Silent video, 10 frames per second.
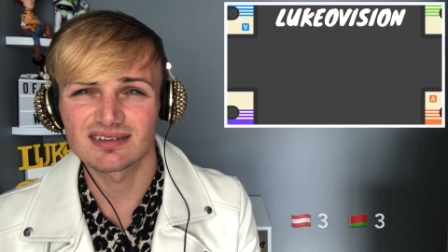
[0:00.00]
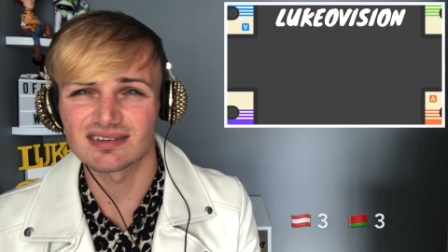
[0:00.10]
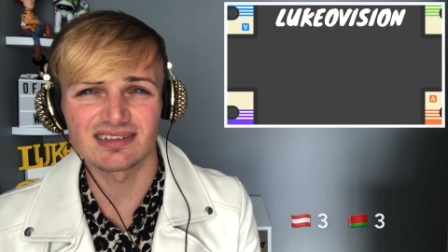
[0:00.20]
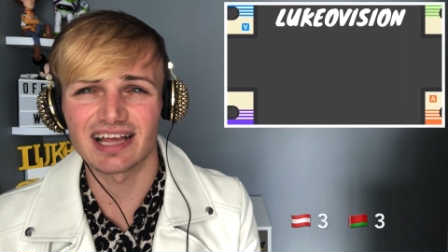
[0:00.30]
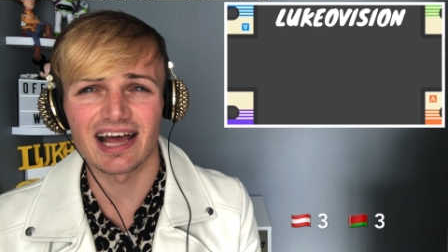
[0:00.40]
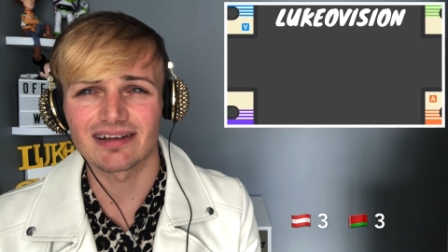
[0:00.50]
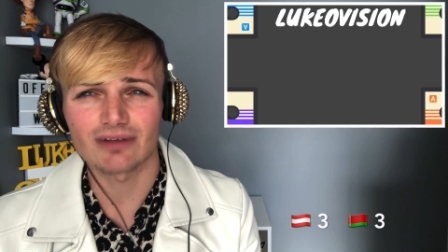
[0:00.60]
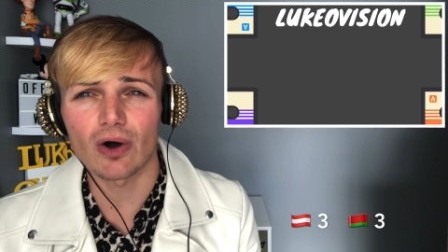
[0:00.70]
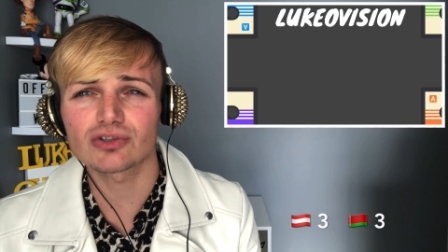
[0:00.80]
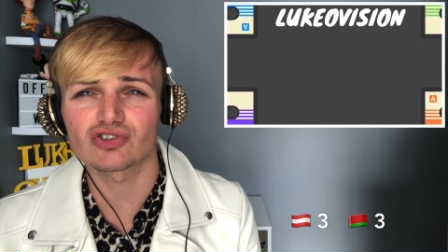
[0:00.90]
Nah,
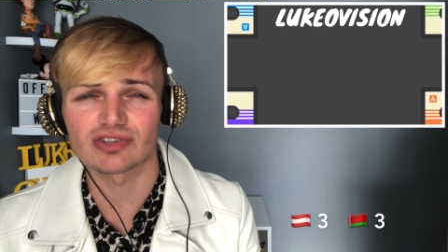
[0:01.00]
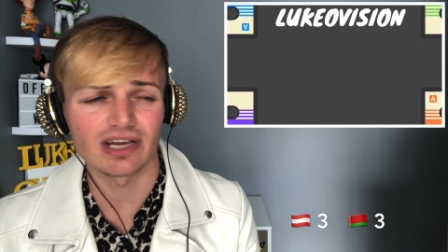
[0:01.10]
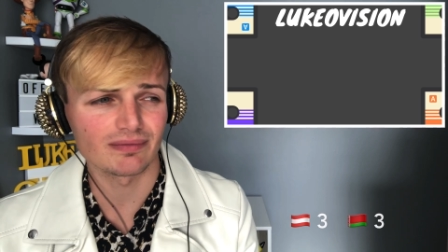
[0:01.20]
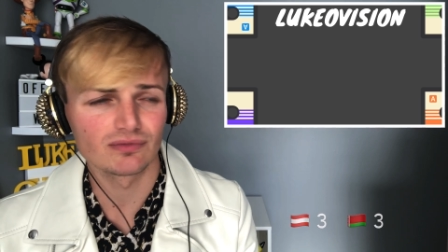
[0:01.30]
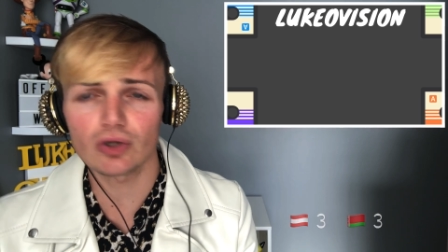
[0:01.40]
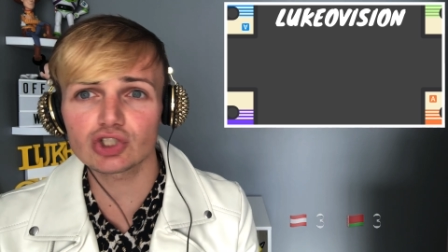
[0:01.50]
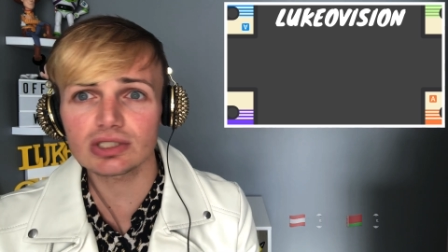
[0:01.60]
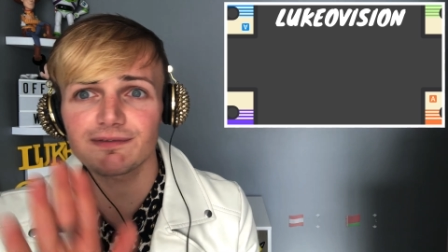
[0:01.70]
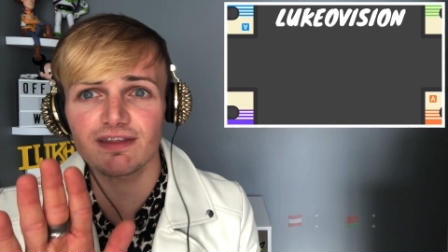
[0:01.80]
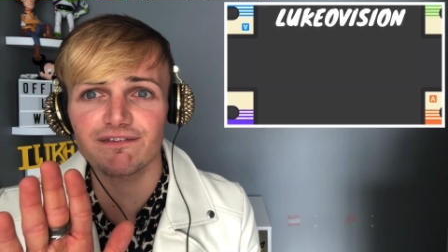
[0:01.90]
Austria. Not
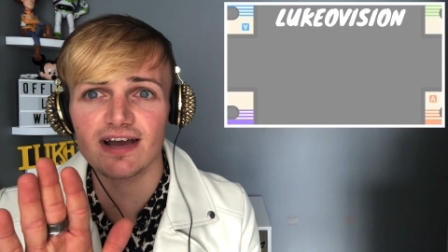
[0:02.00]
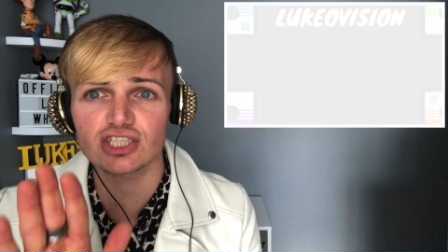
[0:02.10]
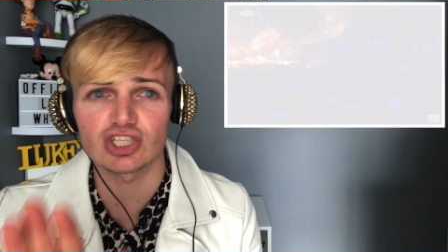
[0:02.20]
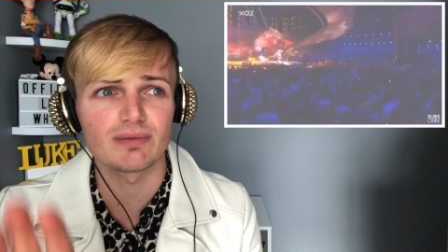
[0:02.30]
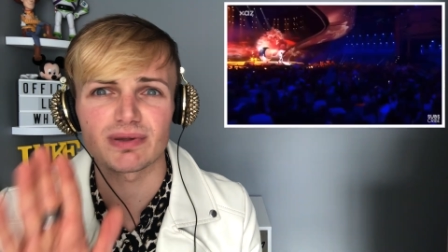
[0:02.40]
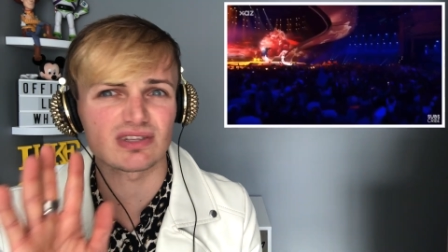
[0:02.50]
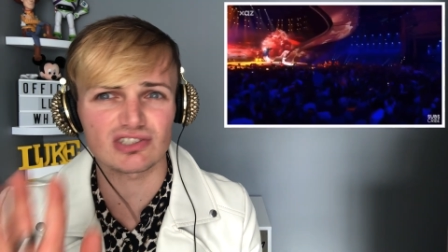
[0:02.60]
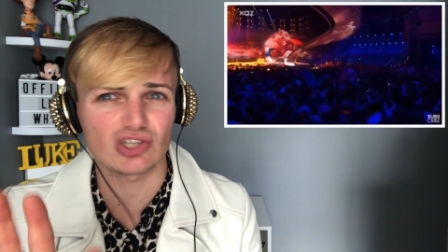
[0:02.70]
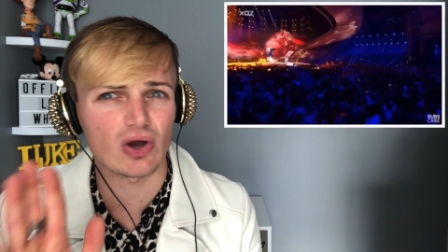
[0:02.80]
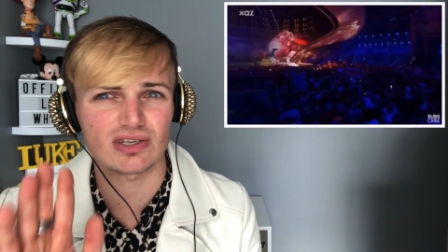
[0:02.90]
just for the fashion, but the
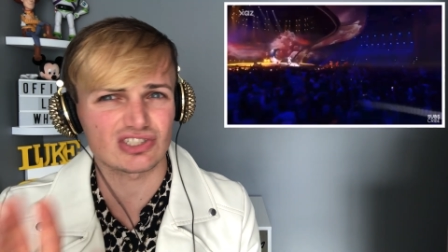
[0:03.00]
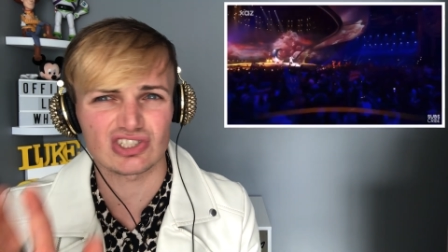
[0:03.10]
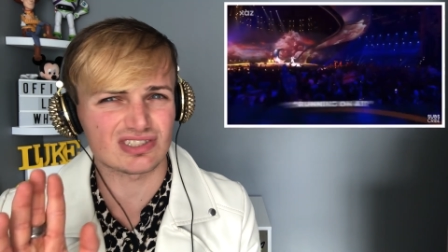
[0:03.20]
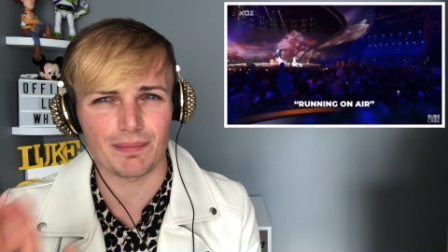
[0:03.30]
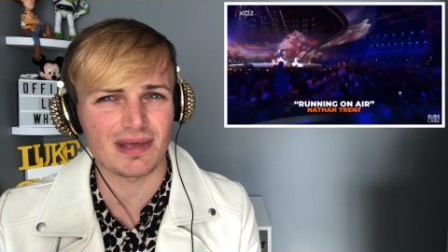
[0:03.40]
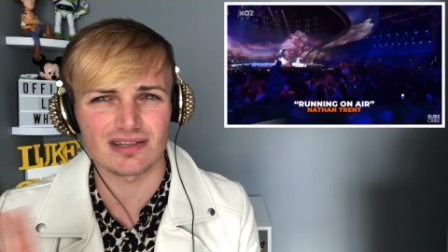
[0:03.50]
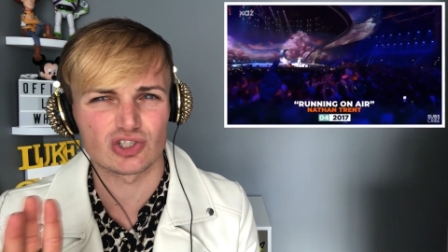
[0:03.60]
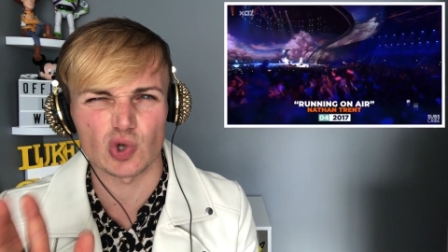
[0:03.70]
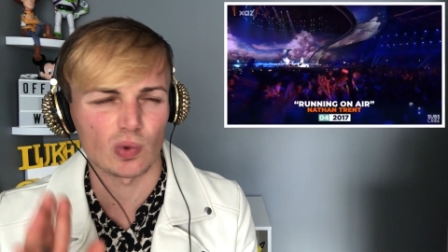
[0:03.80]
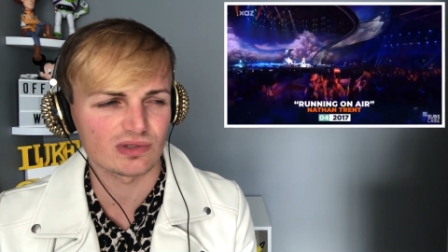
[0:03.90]
song is just a bit
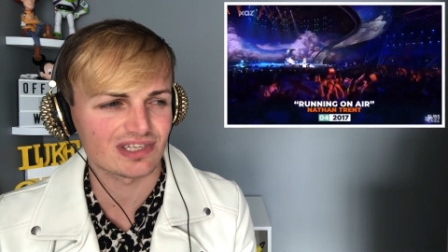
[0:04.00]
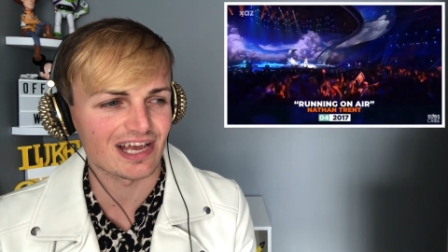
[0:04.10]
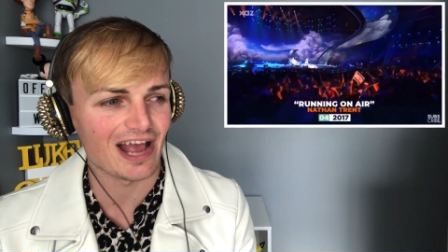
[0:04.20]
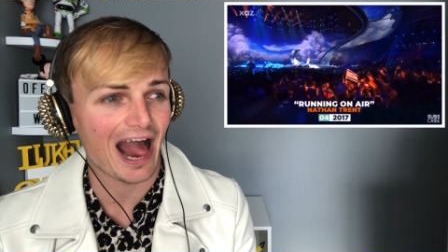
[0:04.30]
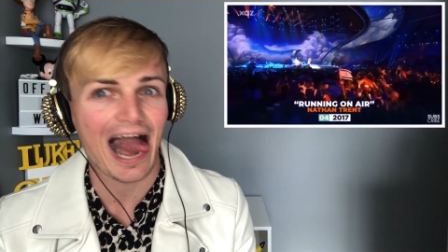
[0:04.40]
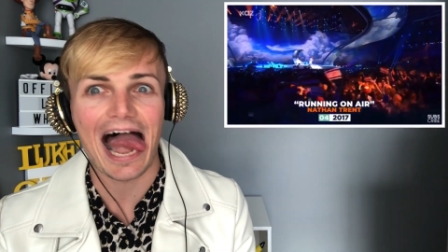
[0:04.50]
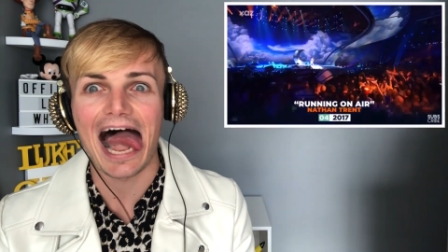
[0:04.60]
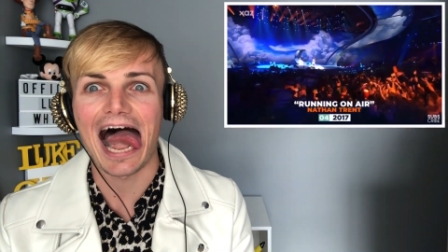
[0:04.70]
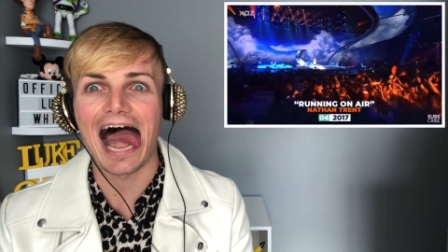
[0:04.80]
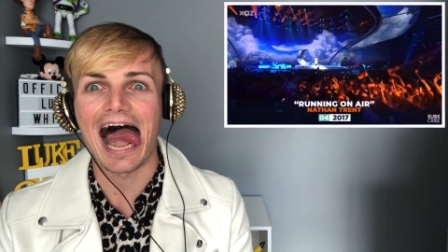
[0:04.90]
jaunty.
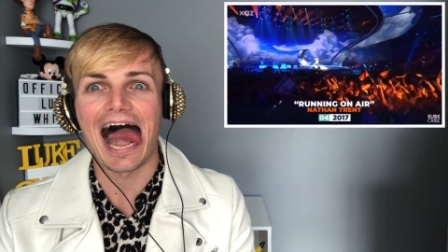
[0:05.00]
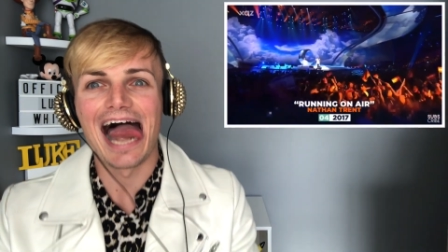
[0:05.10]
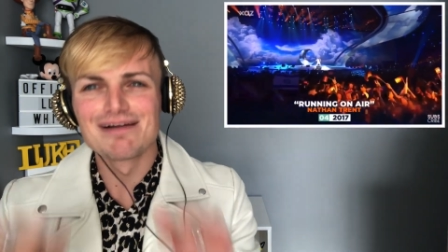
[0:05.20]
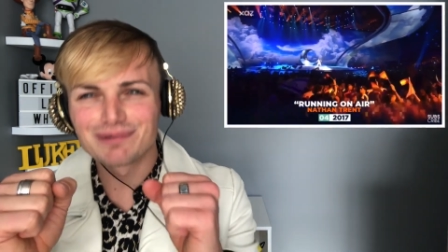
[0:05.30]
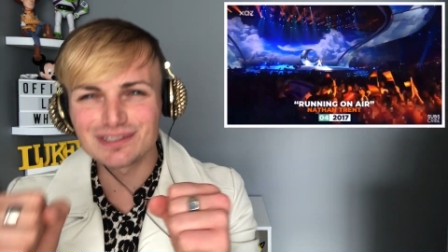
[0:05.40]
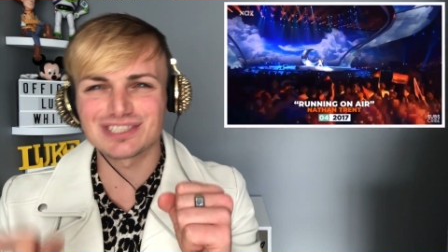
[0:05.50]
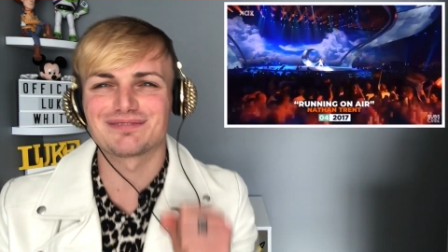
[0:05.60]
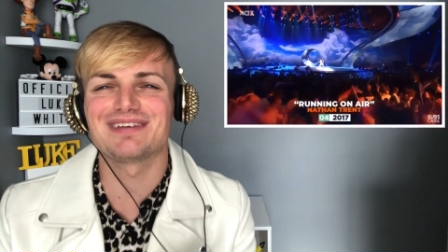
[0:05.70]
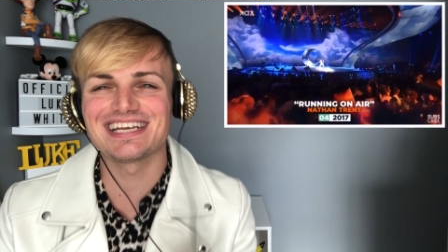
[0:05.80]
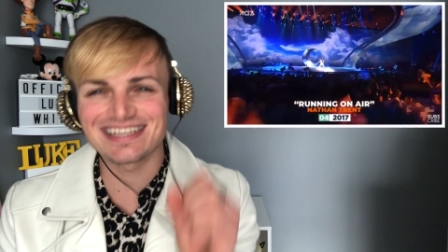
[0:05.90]
Push
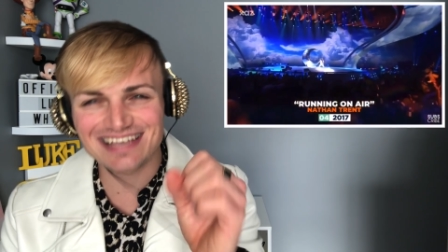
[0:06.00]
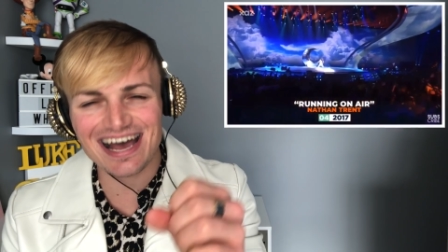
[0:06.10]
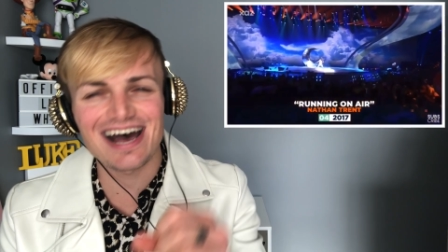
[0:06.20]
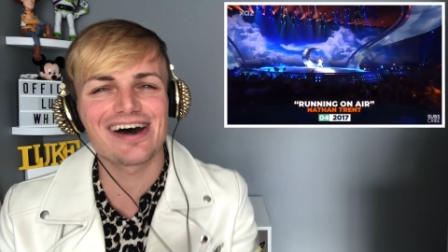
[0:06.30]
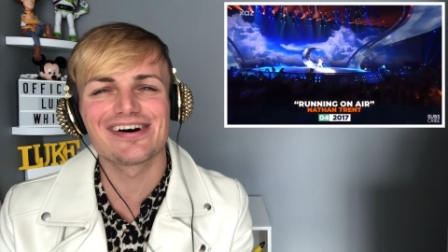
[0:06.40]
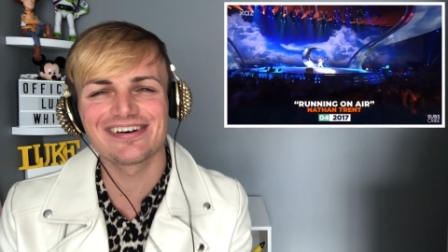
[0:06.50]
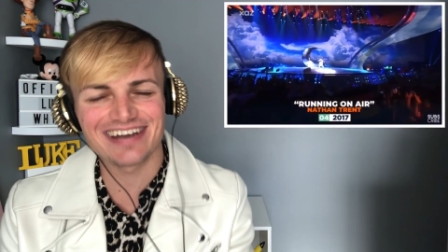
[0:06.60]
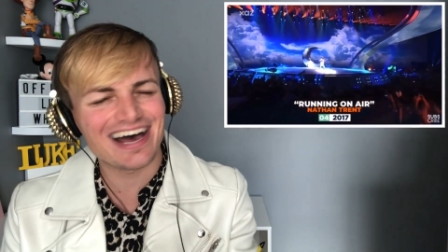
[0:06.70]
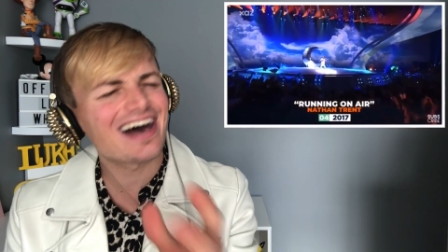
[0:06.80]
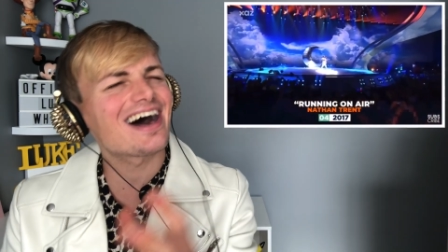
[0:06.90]
me down,
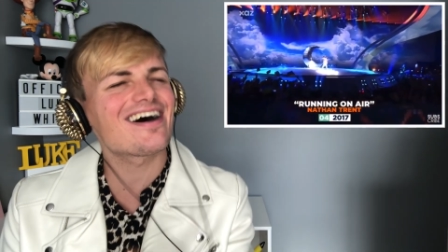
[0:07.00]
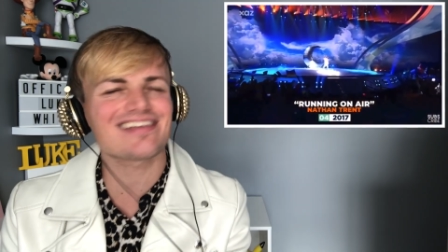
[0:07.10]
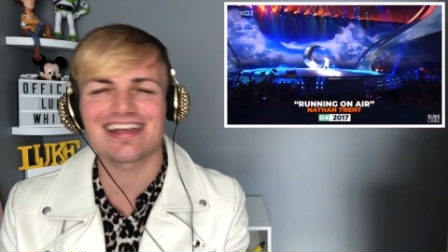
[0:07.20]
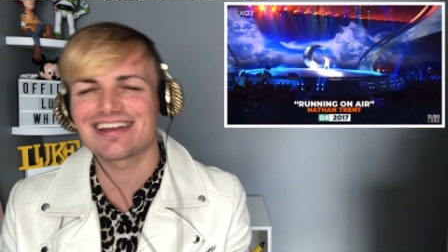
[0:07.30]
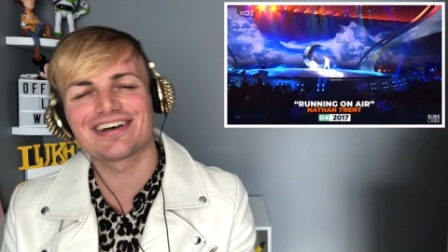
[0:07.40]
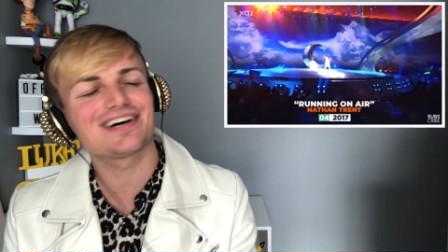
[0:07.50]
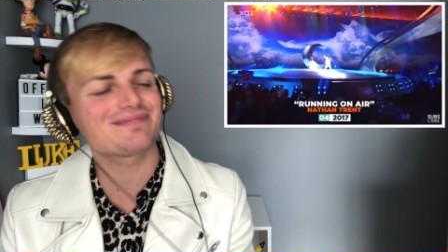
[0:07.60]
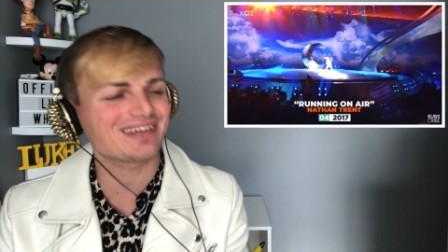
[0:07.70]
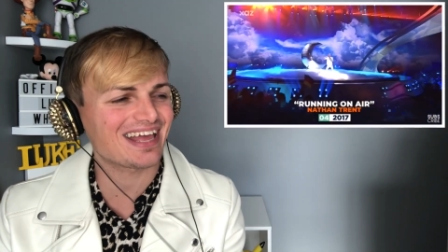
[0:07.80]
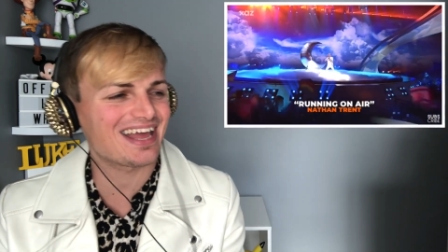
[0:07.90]
I'll get up
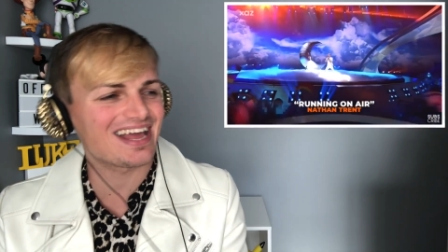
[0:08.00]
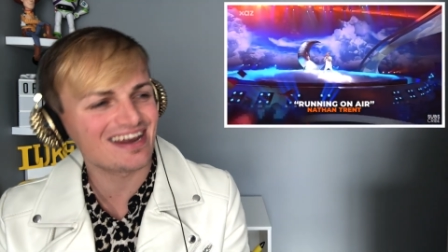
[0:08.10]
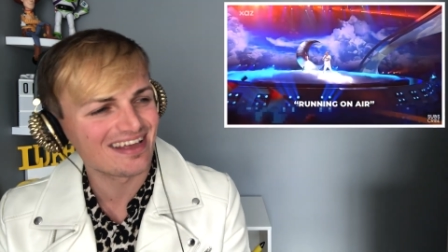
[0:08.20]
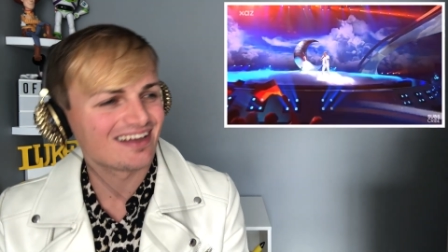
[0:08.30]
again.